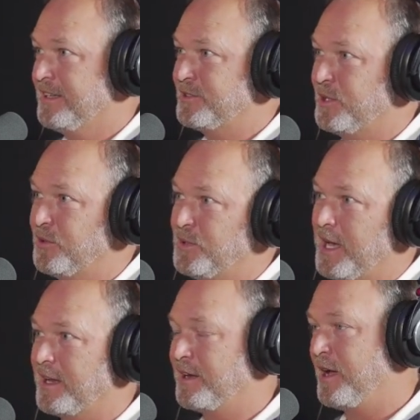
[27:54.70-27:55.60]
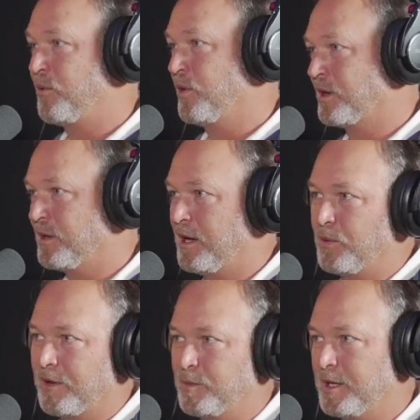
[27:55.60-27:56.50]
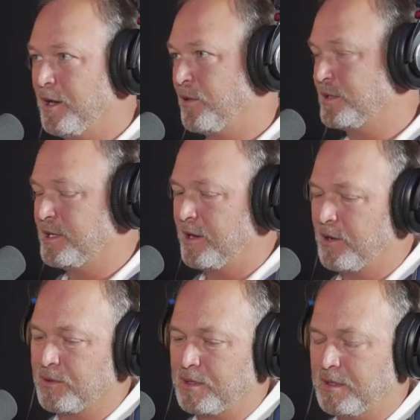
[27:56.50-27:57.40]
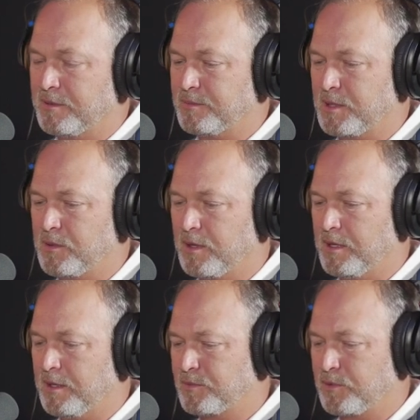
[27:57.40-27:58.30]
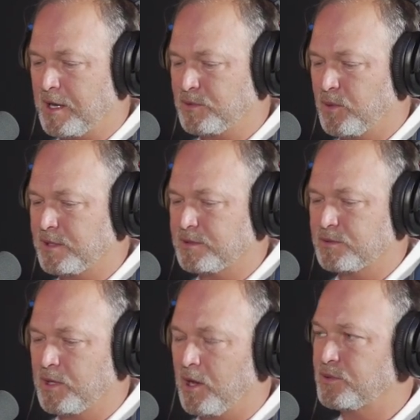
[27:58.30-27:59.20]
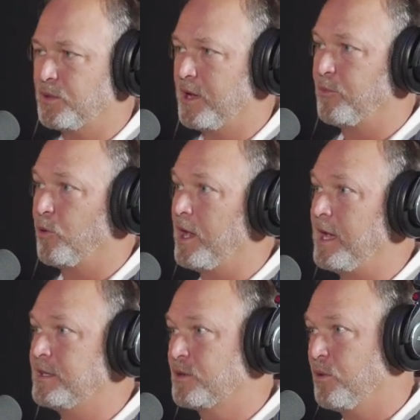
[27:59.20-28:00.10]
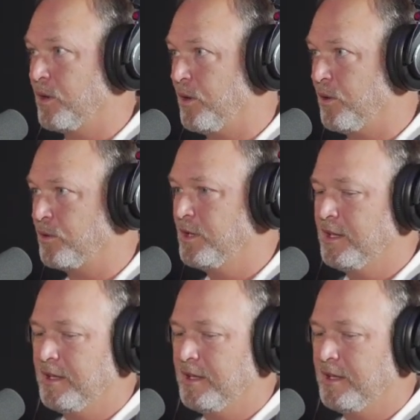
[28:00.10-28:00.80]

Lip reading: So 9 o'clock, 1 o'clock, we have to be at all these DARE graduations. We also have parades going on.